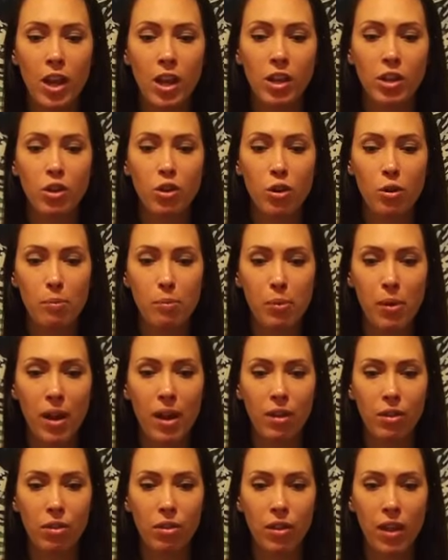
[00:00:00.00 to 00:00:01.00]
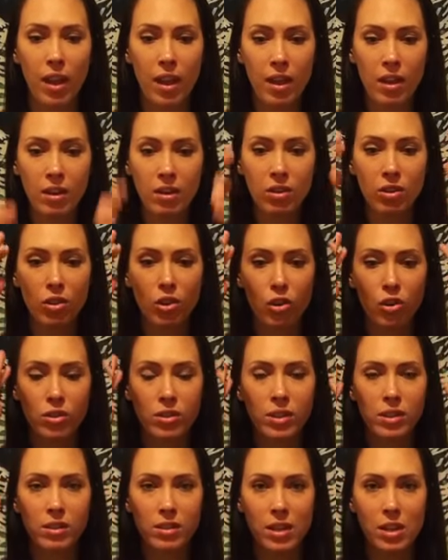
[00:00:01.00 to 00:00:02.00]
your breath and your
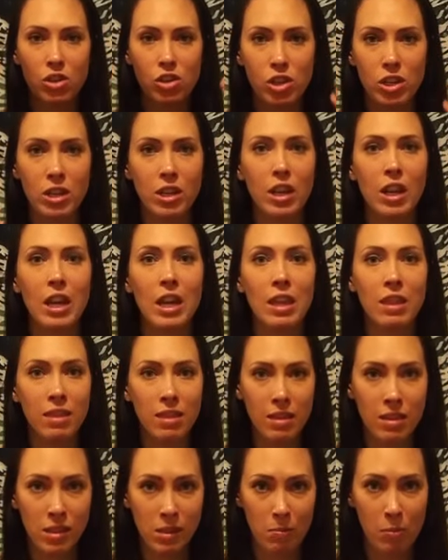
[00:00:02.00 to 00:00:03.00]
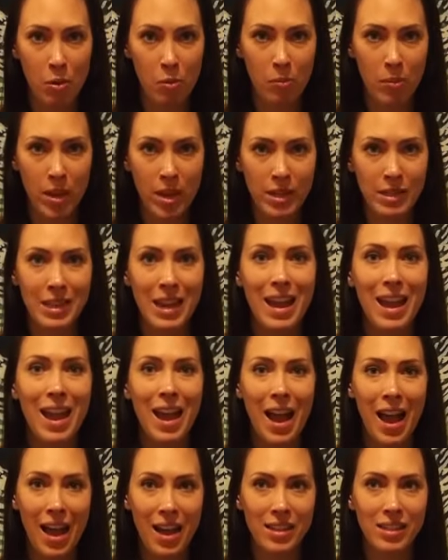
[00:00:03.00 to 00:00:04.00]
sensation in this moment
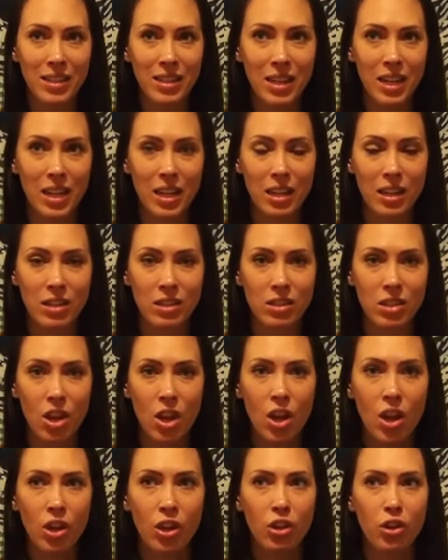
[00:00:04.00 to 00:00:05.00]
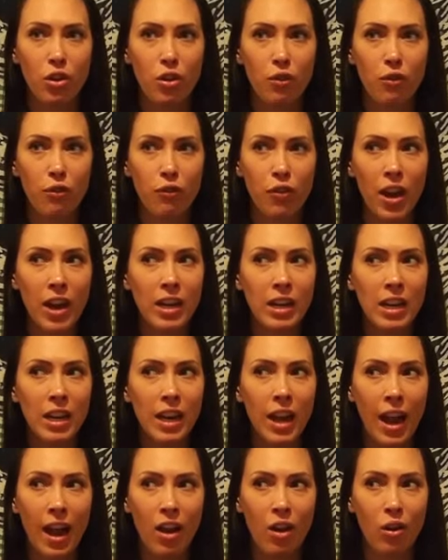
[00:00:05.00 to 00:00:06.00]
as it is, you're finding
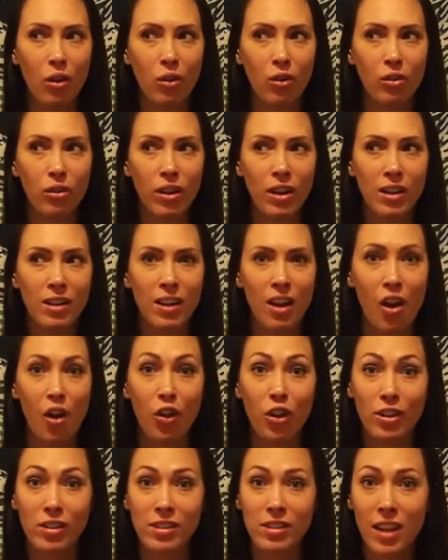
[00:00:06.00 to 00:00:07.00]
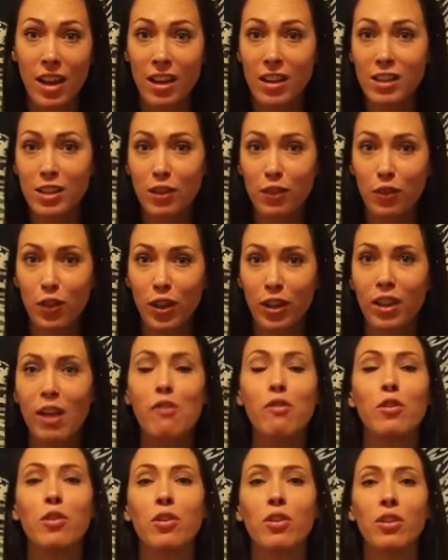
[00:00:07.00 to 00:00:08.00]
out on a scientific
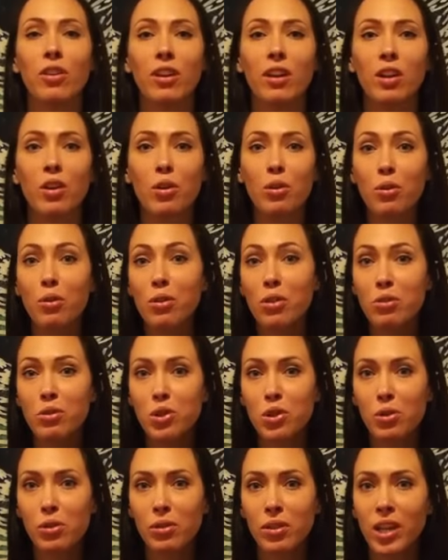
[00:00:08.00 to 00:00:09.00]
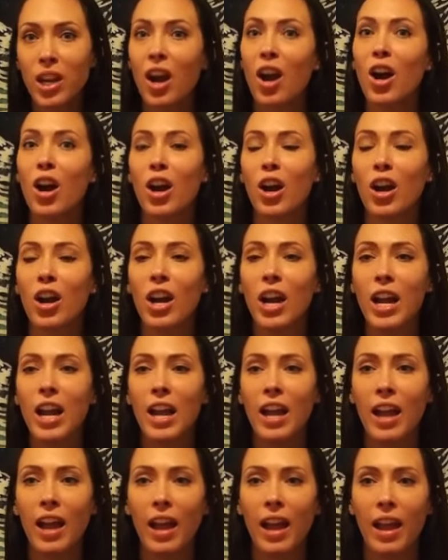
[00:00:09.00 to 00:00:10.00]
level who you truly are,
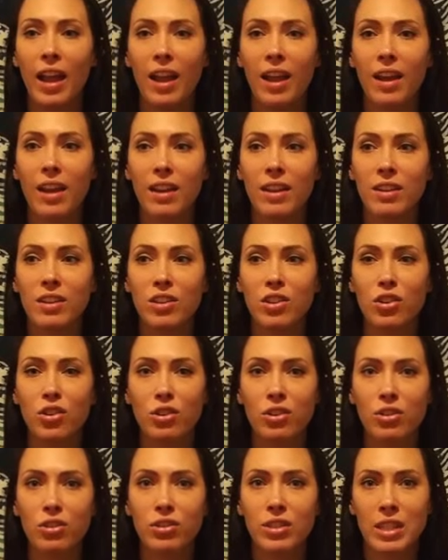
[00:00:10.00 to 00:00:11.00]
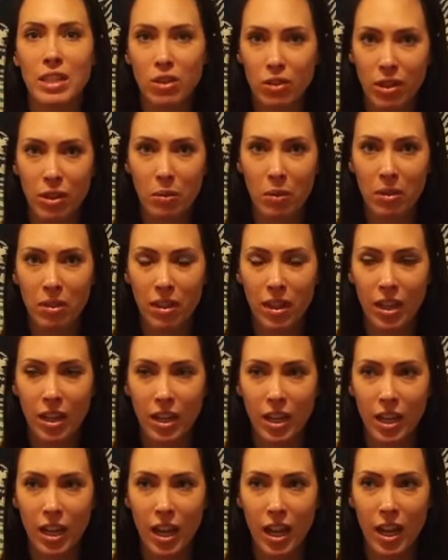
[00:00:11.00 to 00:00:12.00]
and you're dealing with
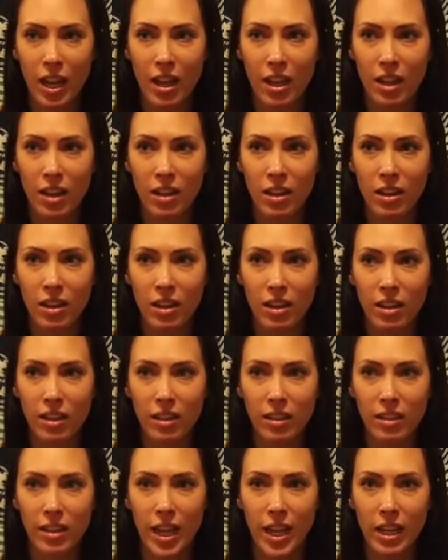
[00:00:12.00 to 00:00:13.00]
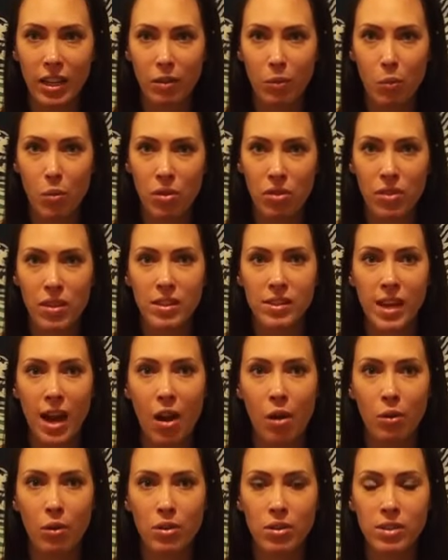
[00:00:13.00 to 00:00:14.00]
it. And like with these
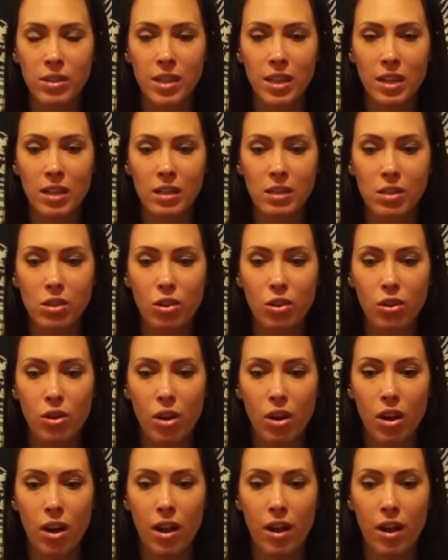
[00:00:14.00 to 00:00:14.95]
hour sits, you're